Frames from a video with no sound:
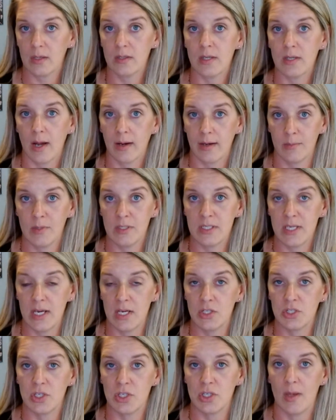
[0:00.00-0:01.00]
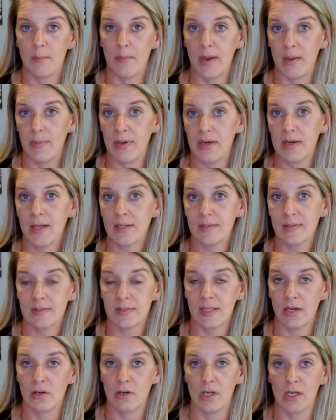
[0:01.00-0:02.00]
documentation that may be
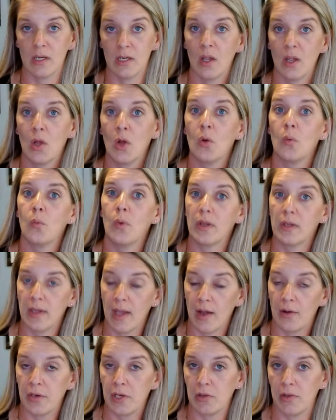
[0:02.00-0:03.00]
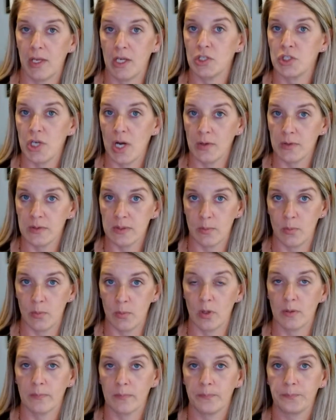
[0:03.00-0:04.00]
necessary when calculating child
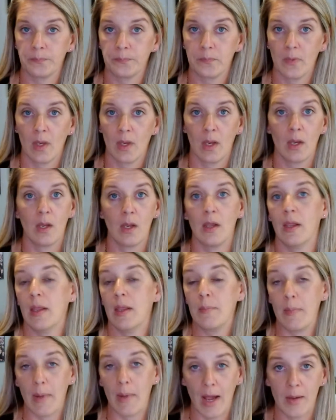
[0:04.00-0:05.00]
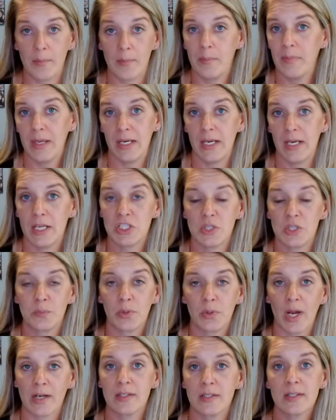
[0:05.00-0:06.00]
support. In my mediation
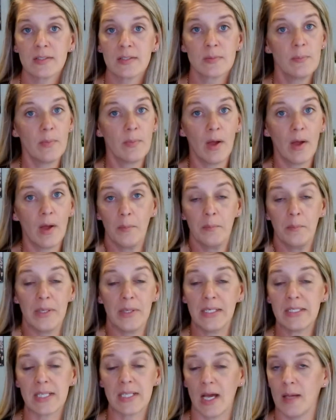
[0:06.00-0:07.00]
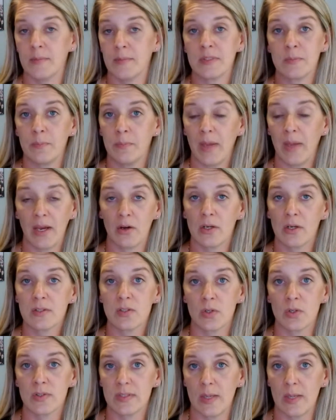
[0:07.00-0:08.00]
practice, many times parents
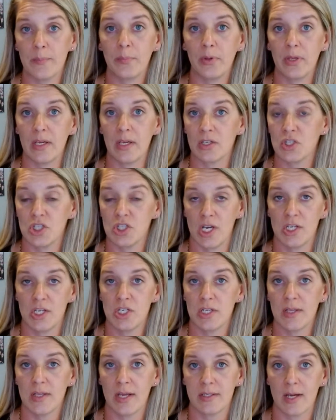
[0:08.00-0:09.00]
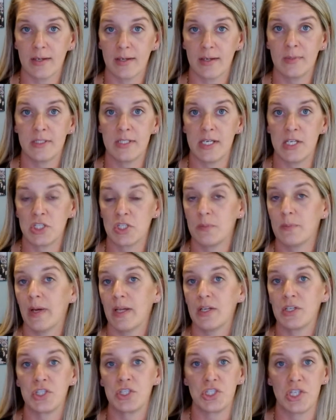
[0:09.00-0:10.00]
are simply exchanging that documentation
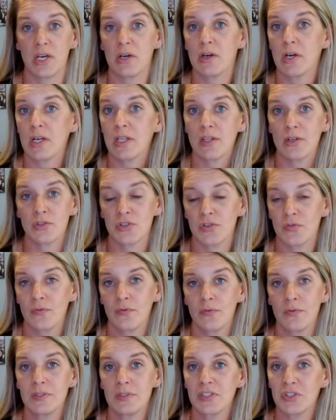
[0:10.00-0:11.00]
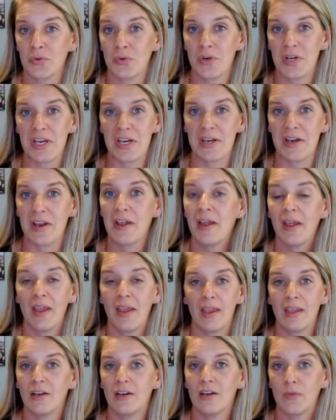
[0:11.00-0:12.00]
by sharing their screen
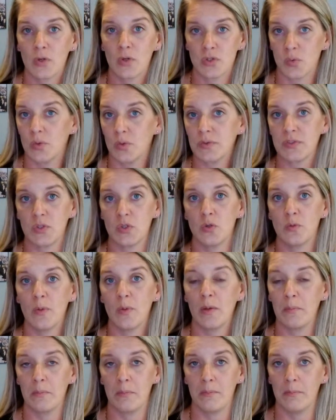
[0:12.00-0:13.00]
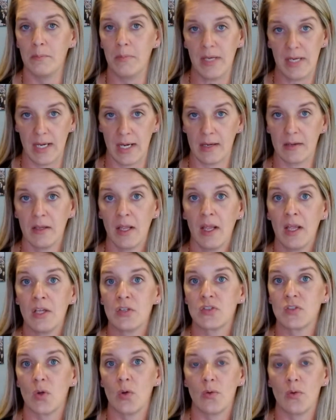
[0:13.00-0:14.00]
in a virtual Zoom meeting
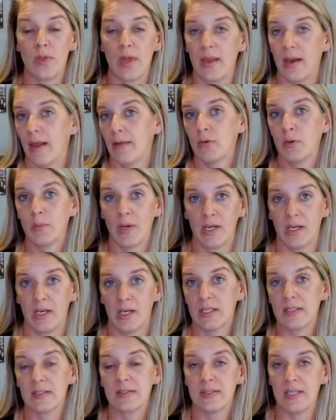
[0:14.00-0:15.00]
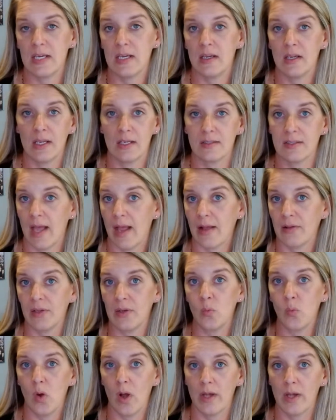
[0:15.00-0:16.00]
so that everybody can see exactly
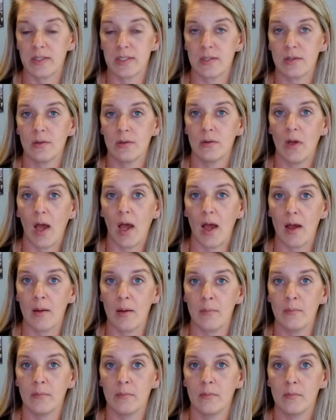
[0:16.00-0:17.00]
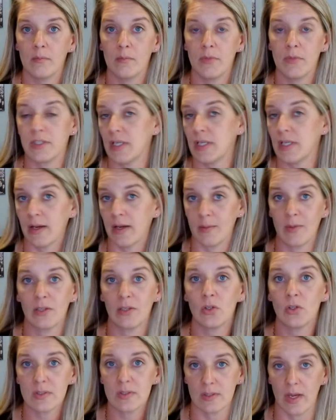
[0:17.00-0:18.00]
what the document
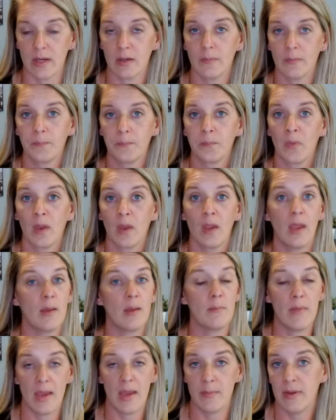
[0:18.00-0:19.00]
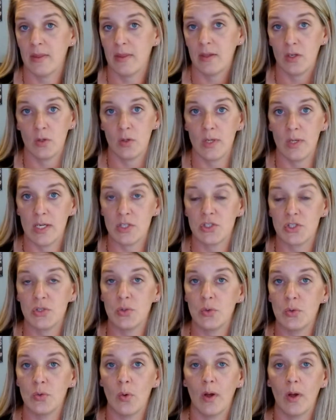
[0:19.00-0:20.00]
looks like. It may be that you need
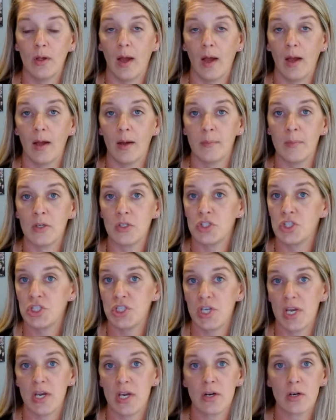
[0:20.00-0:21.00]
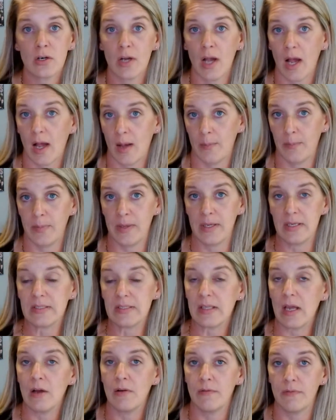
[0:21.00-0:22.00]
to share copies
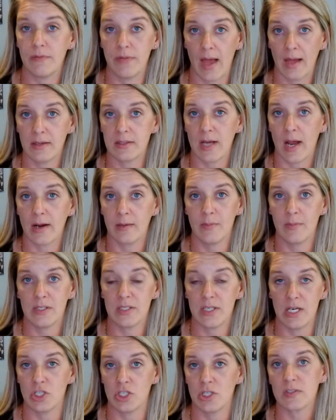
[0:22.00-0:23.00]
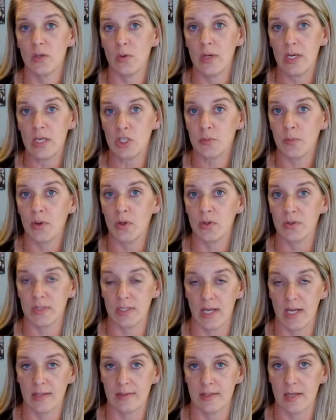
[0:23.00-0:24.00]
of that documentation so each person
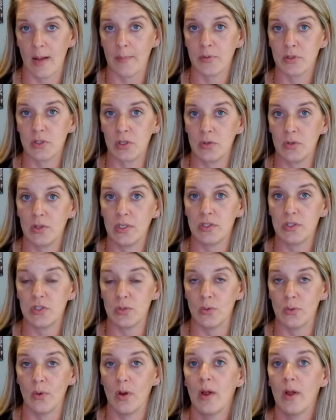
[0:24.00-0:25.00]
has an opportunity to,